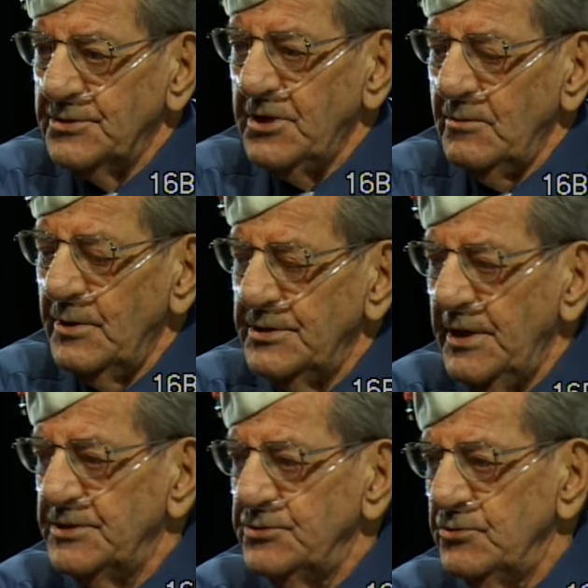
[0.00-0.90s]
nice
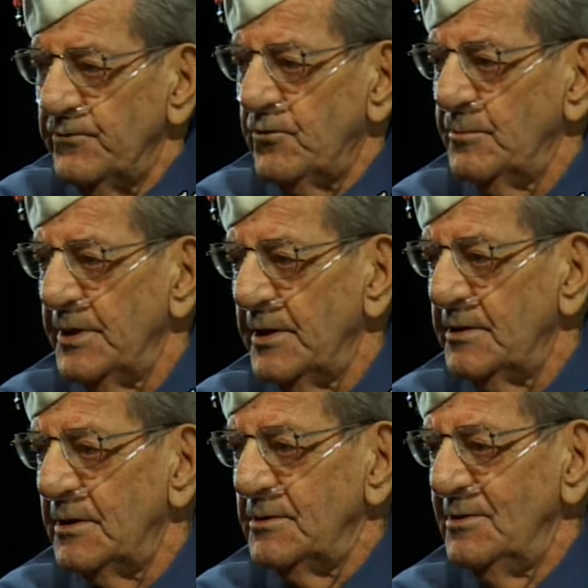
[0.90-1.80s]
uniform he had on,
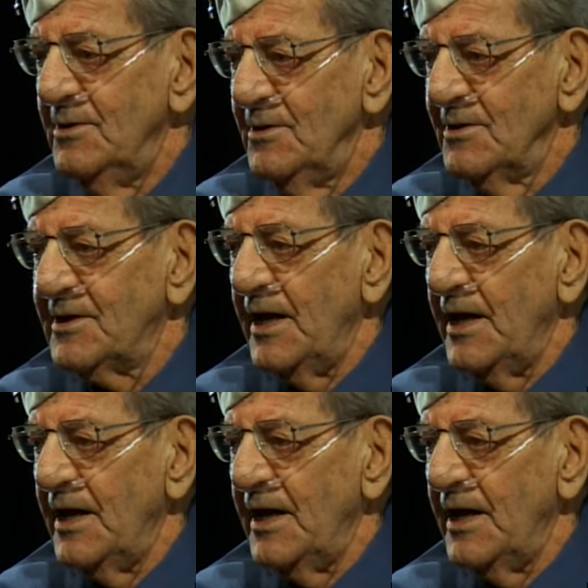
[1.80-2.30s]
khaki.